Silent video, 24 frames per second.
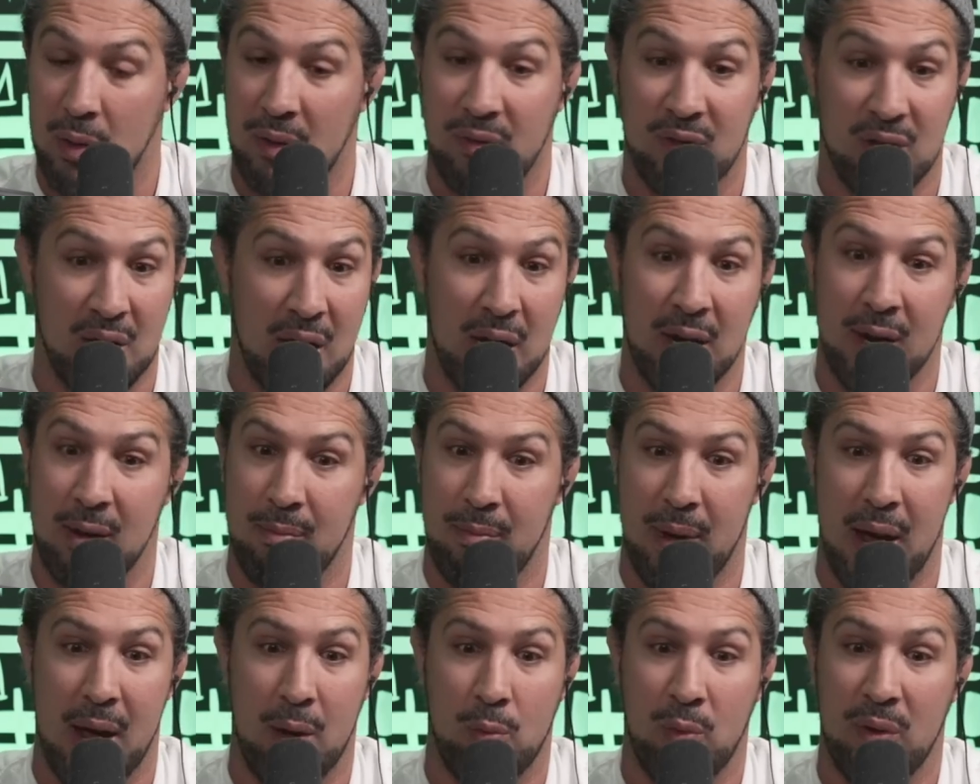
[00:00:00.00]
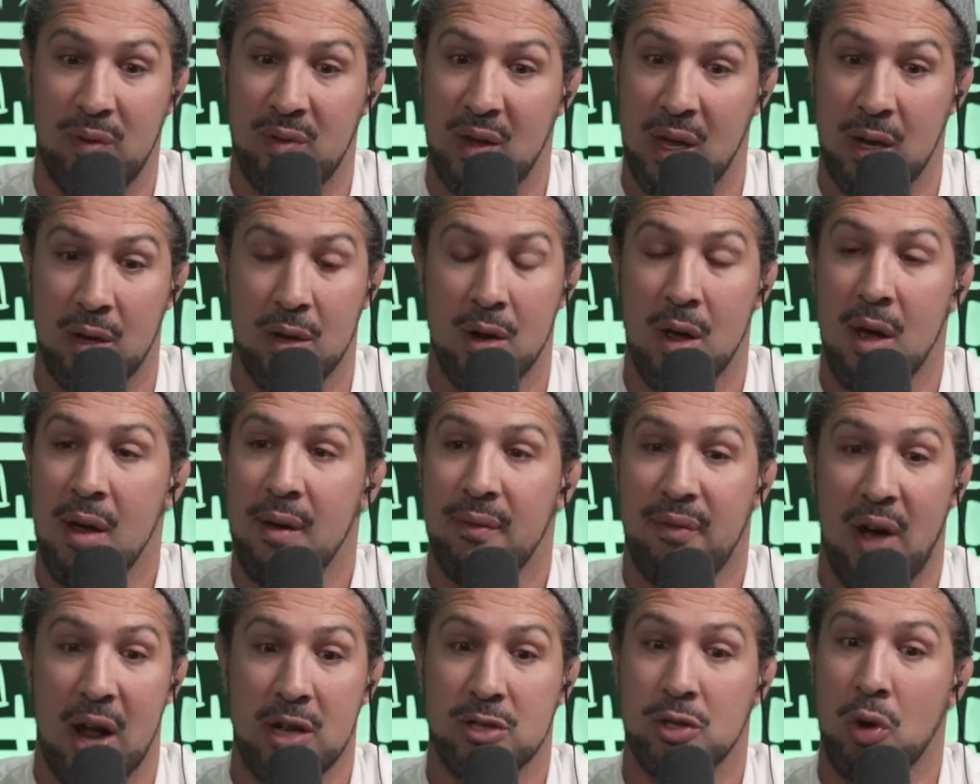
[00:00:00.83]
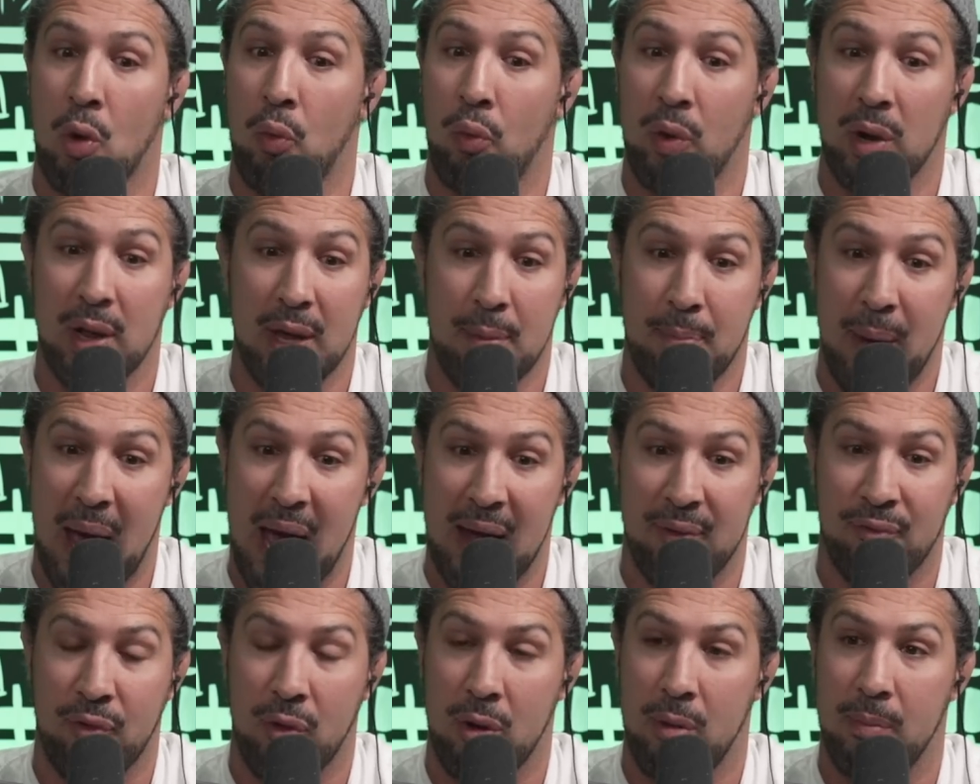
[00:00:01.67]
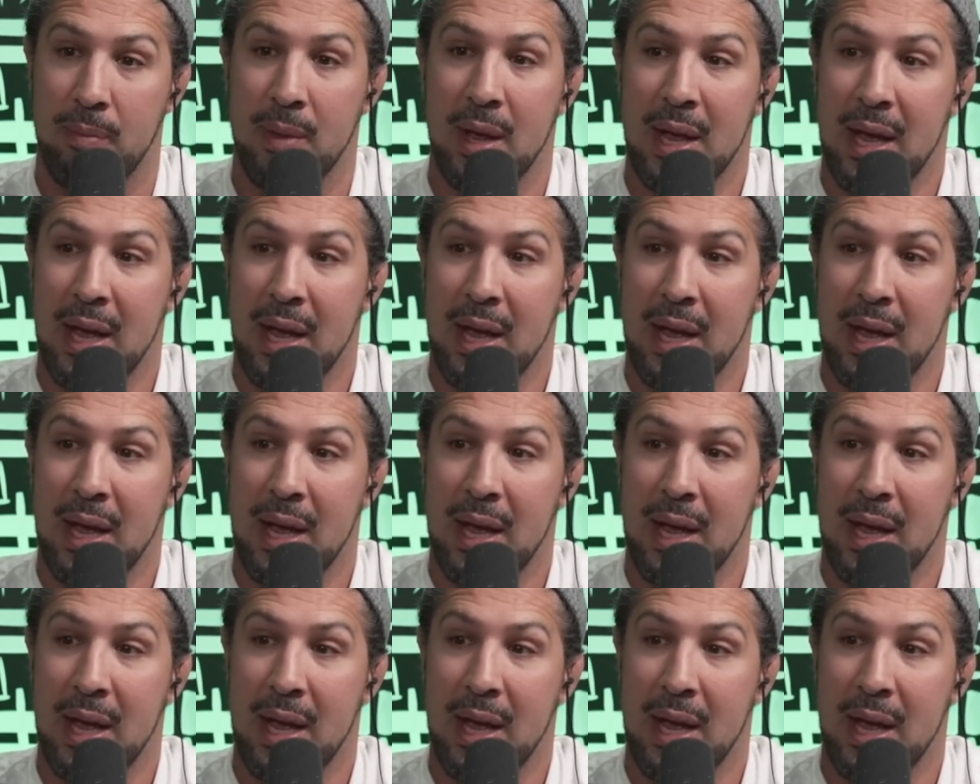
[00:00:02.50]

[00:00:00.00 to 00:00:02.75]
We've seen it, man. We've seen fights go really bad for him,